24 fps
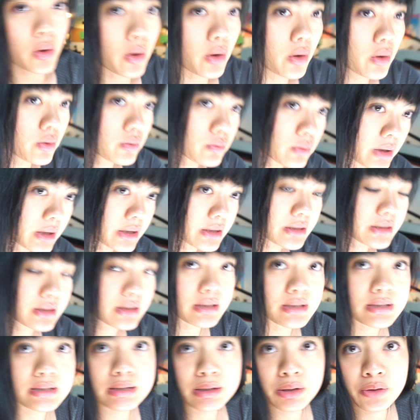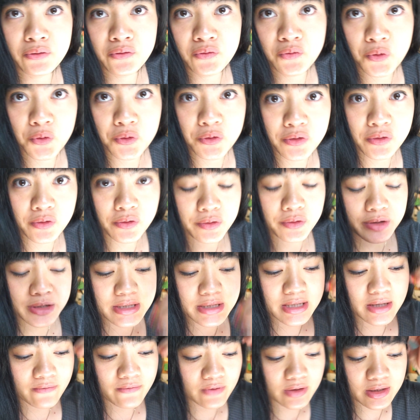Alright, it is now
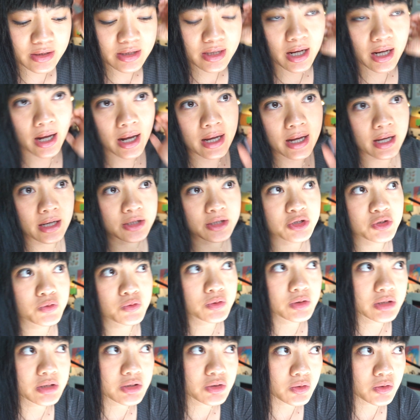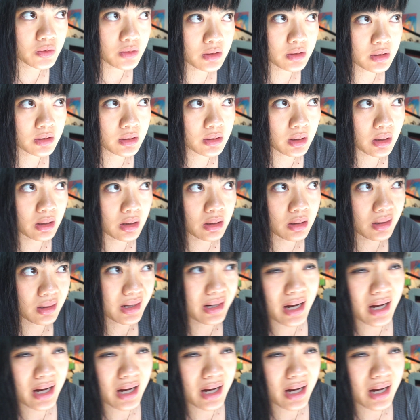4:37. I actually took an